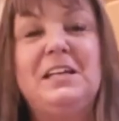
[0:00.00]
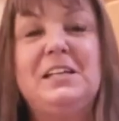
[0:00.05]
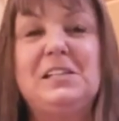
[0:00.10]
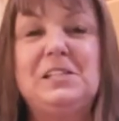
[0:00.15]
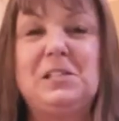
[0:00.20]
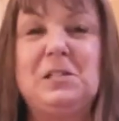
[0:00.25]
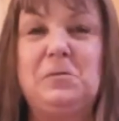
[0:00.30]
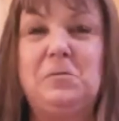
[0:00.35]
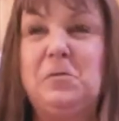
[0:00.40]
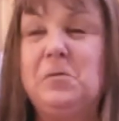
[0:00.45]

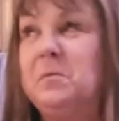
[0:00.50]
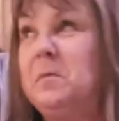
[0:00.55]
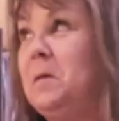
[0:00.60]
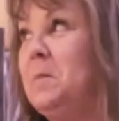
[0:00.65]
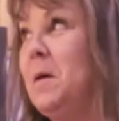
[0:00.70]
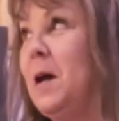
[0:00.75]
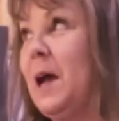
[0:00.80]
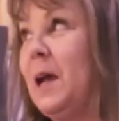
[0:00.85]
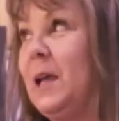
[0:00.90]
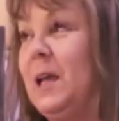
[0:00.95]
So we'll
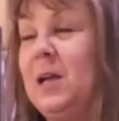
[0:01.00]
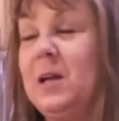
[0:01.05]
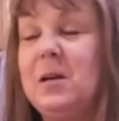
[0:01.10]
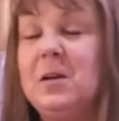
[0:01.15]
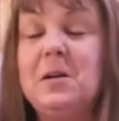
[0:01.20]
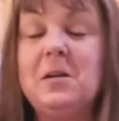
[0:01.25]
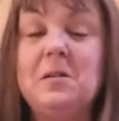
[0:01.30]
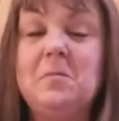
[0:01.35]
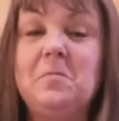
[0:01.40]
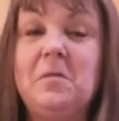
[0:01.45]
be back
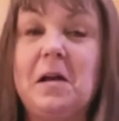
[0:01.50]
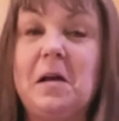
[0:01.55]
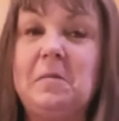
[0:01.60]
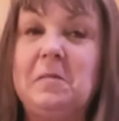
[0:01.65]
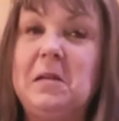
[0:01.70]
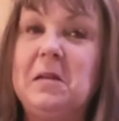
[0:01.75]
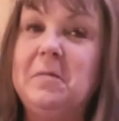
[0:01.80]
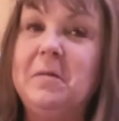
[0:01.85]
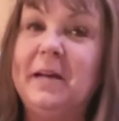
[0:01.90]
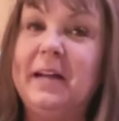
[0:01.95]
here in
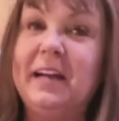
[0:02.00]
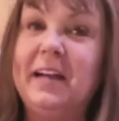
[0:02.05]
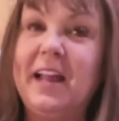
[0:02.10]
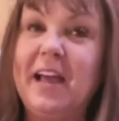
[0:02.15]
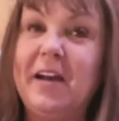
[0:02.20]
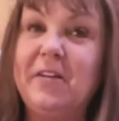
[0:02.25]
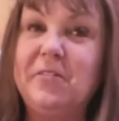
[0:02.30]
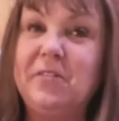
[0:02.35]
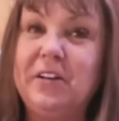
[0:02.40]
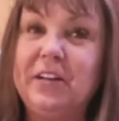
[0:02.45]
probably about
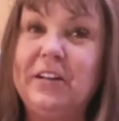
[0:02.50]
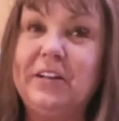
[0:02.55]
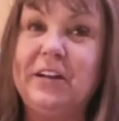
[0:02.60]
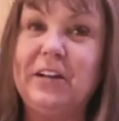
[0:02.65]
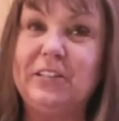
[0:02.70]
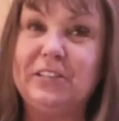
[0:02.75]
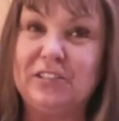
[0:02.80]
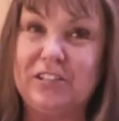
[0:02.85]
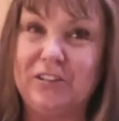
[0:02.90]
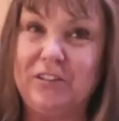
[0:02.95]
an hour
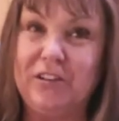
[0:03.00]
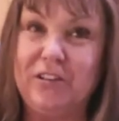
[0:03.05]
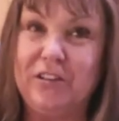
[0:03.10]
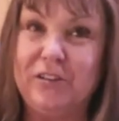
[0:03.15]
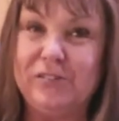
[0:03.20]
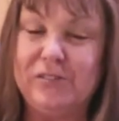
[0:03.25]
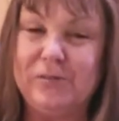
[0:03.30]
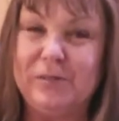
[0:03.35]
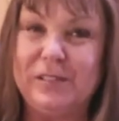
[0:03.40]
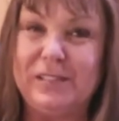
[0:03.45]
and I'll show you
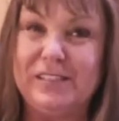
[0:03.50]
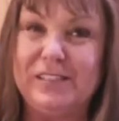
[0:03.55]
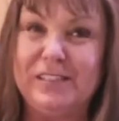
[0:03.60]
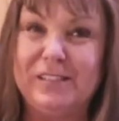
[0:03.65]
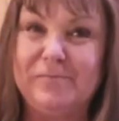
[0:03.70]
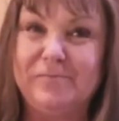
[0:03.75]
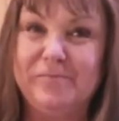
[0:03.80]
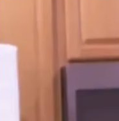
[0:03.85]
those ones.